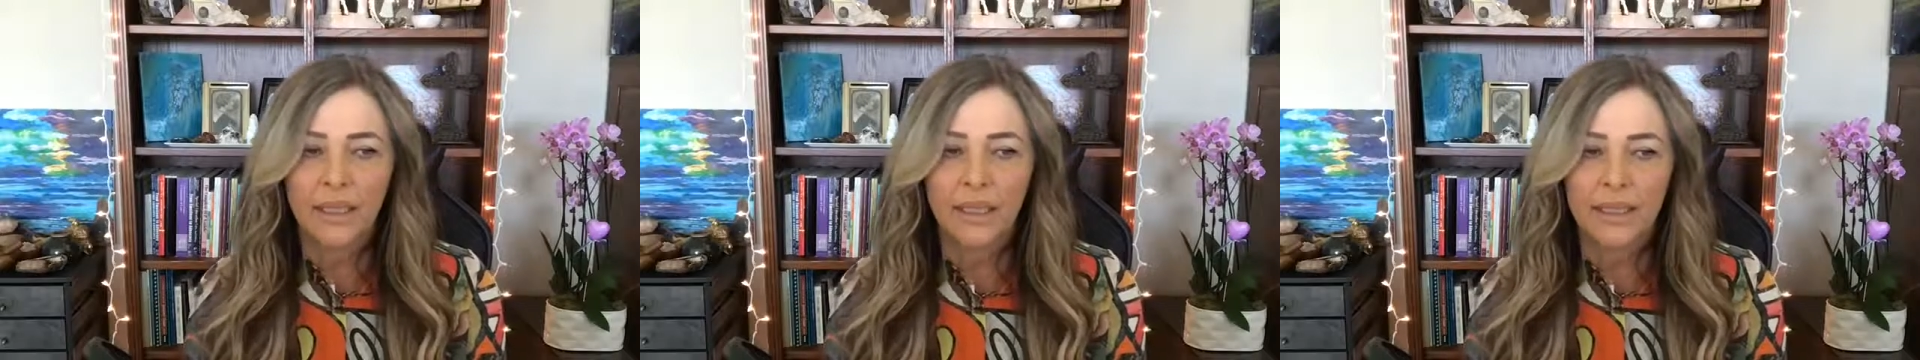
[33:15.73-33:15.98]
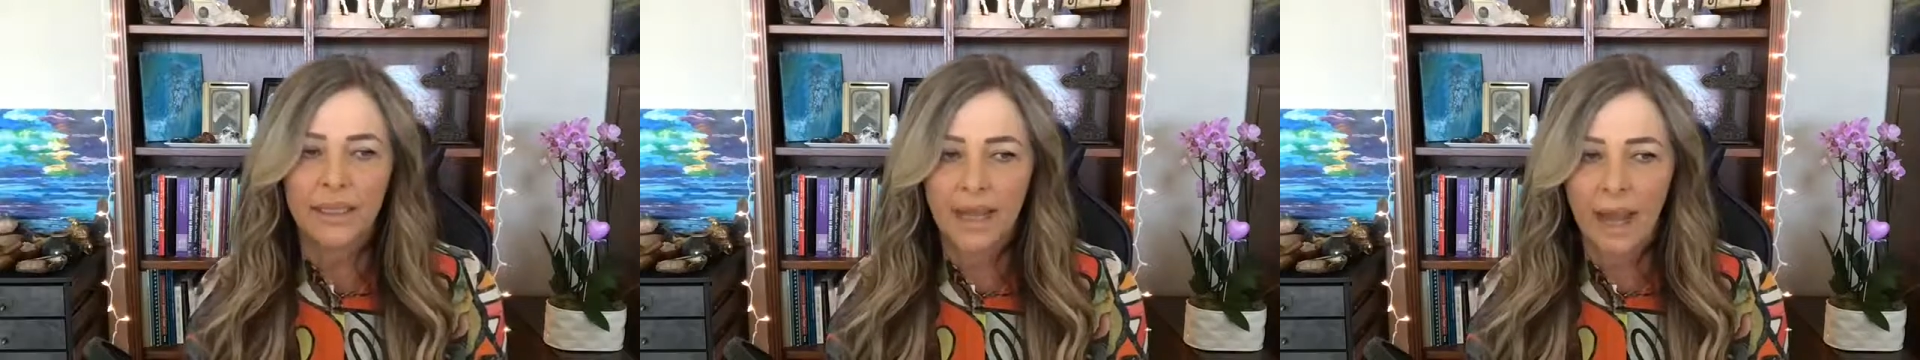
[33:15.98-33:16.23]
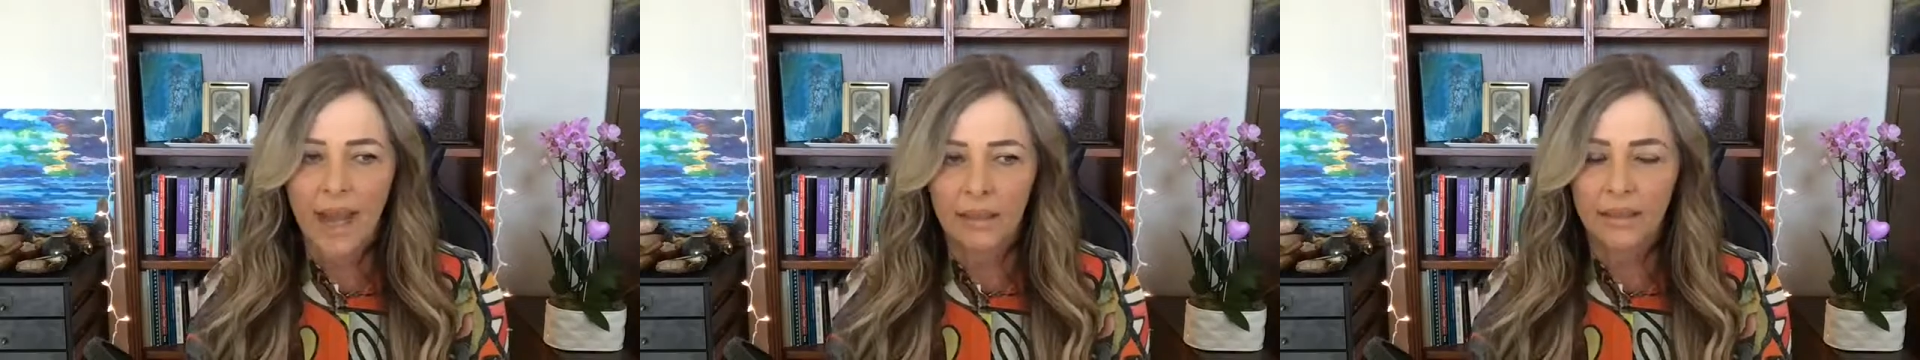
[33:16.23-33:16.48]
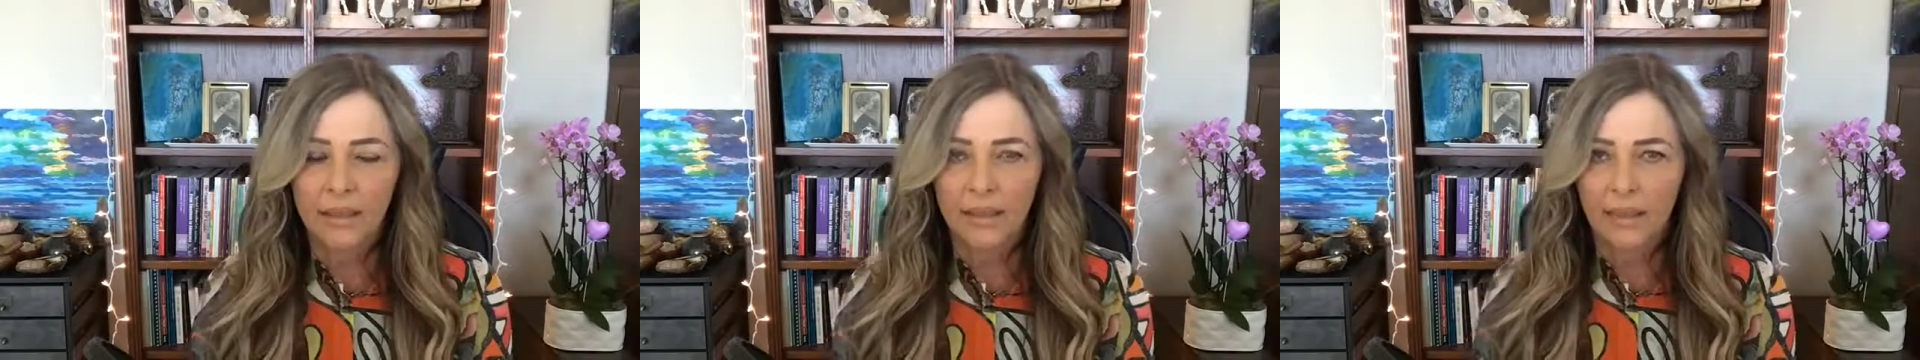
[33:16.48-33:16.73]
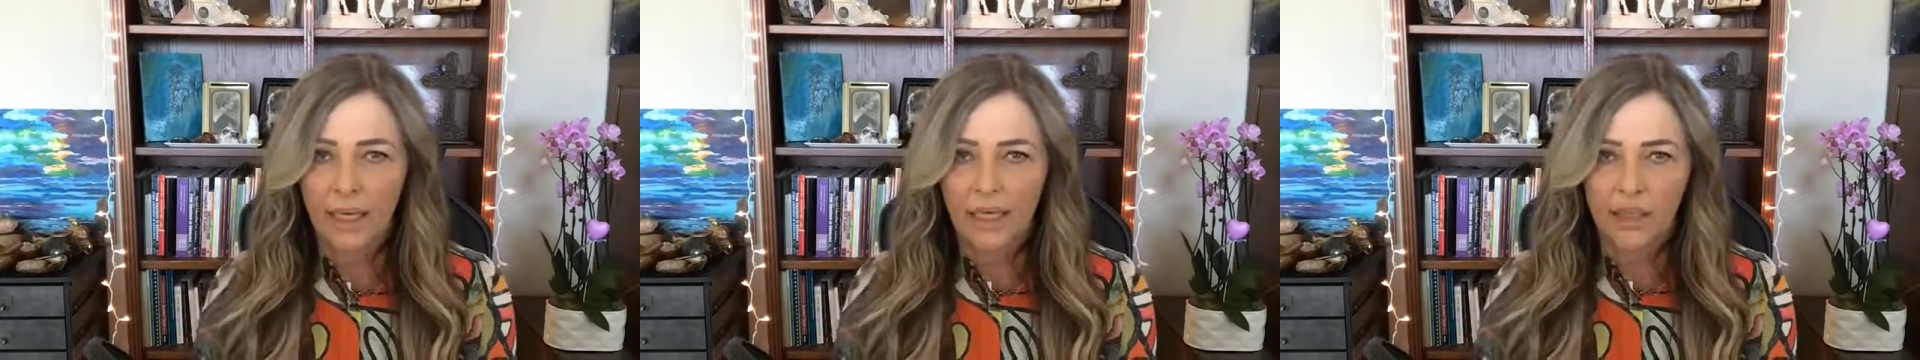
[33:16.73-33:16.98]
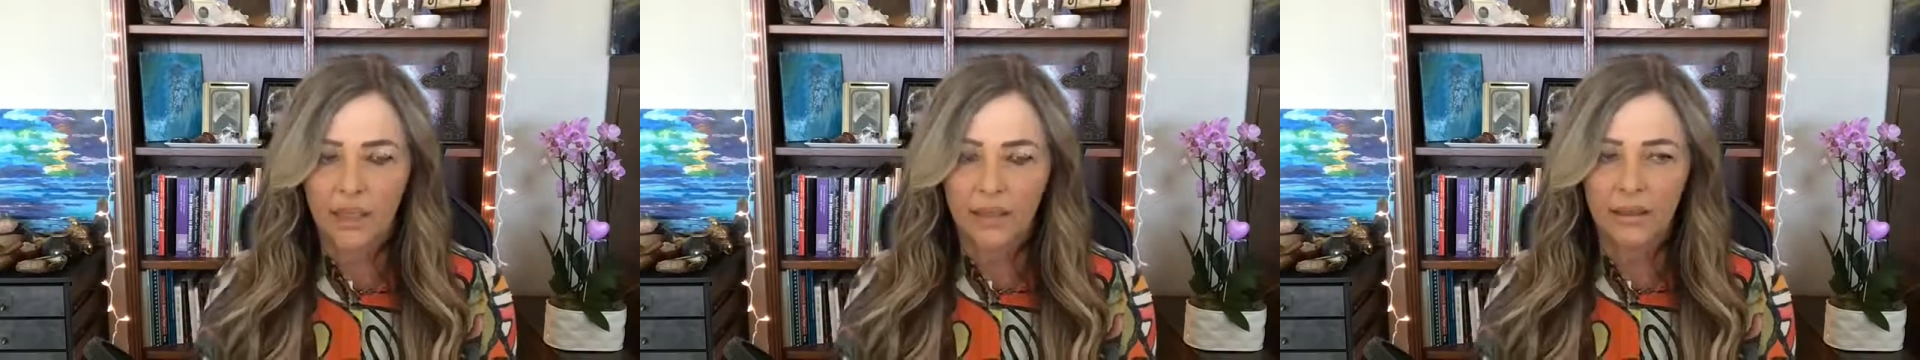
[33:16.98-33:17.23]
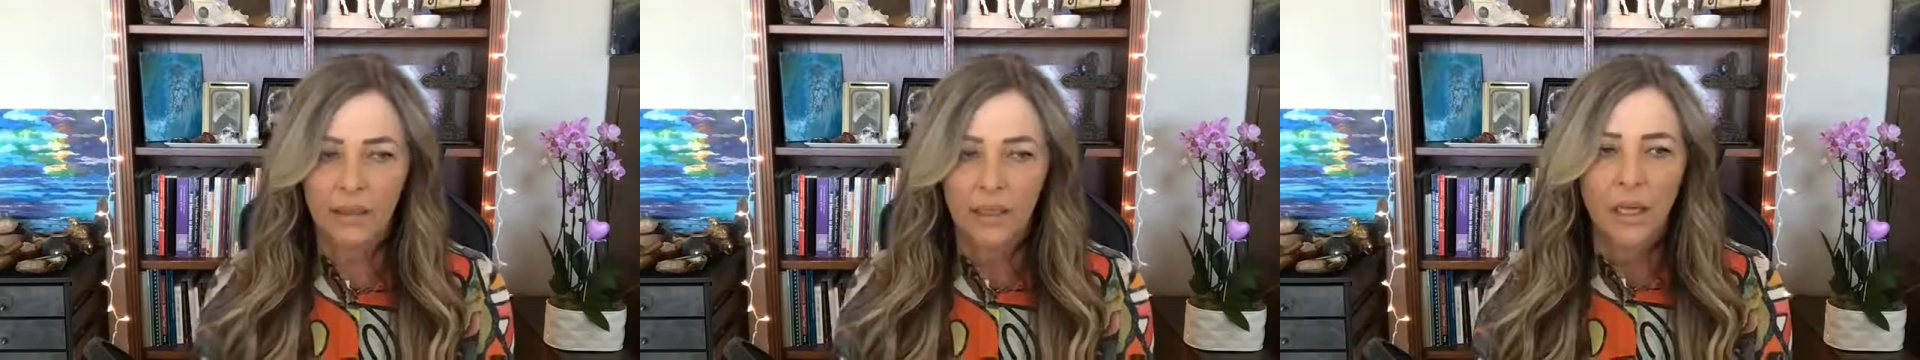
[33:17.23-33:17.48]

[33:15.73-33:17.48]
the data collection,